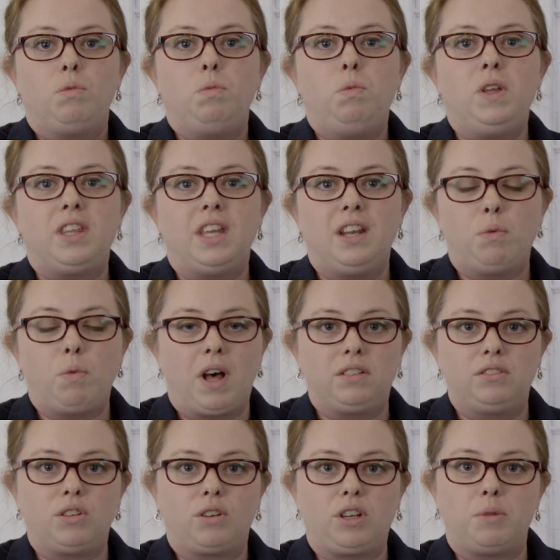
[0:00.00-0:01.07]
Within a
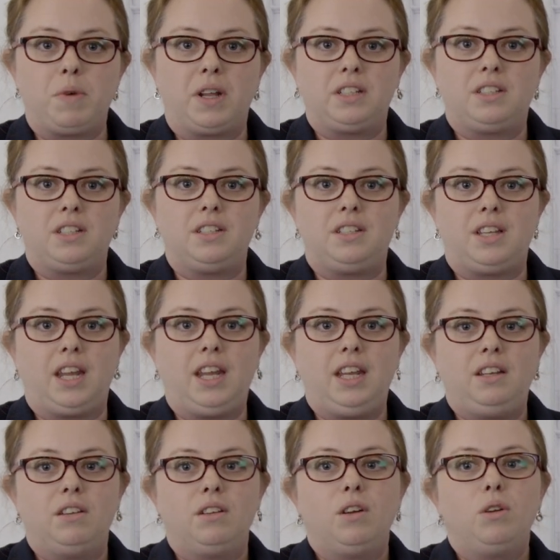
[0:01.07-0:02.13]
well-documented
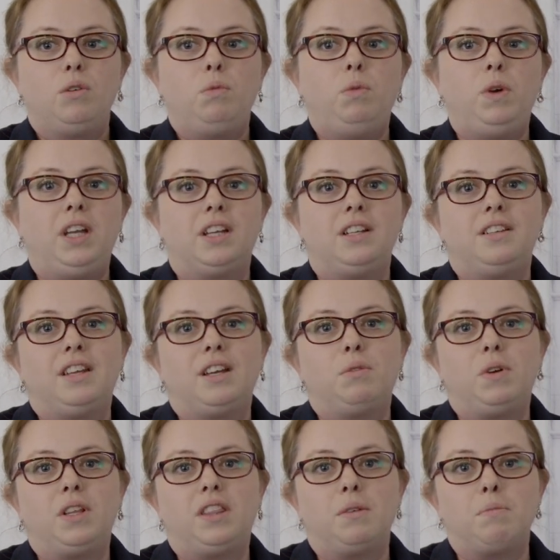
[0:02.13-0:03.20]
deed, we can deal
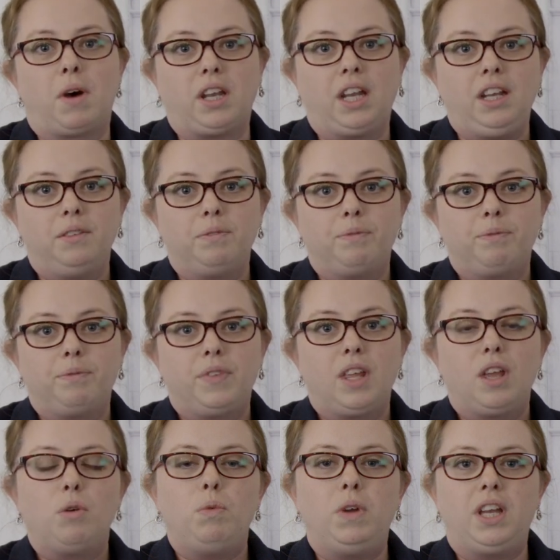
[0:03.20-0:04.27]
with the money.
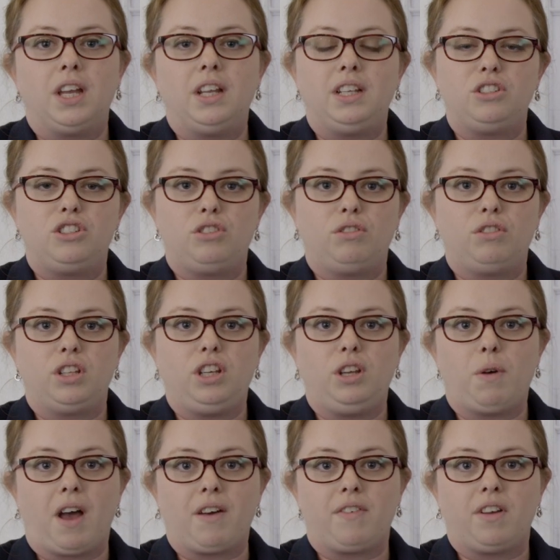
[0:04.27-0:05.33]
We can ensure that
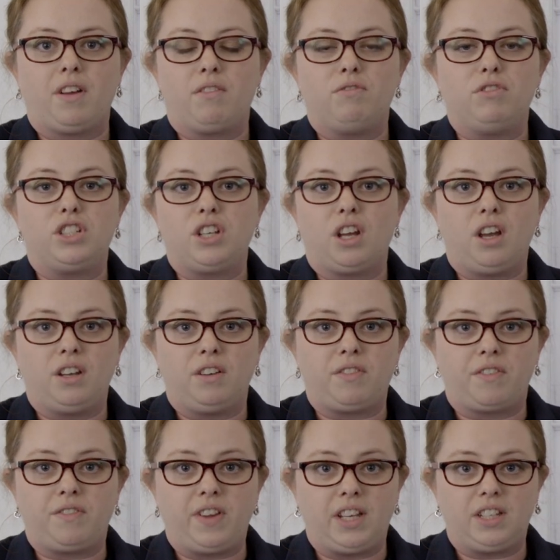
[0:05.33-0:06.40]
you have a return of
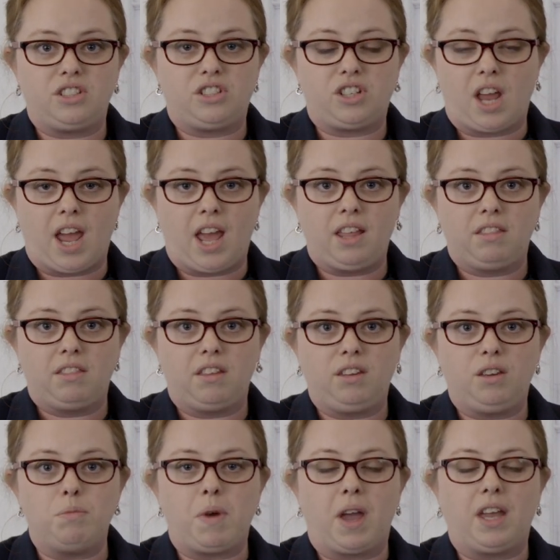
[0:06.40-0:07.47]
a fixed share that
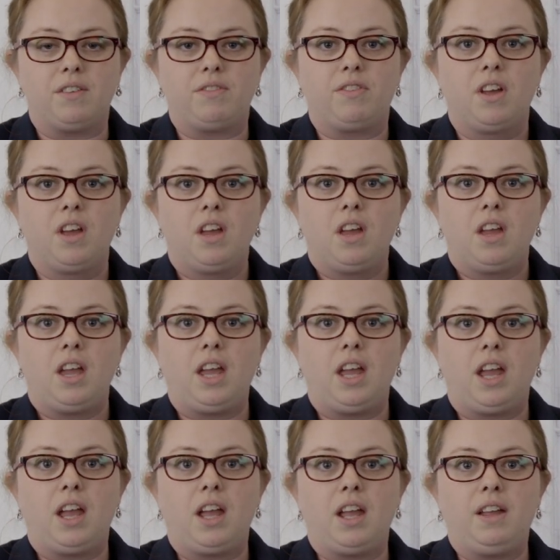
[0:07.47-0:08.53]
you may have
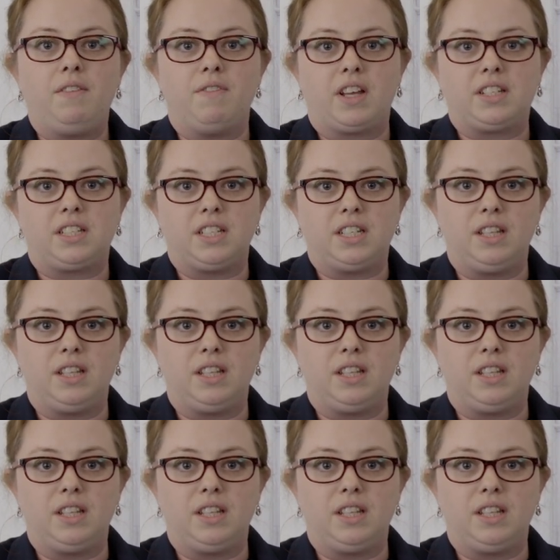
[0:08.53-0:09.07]
invested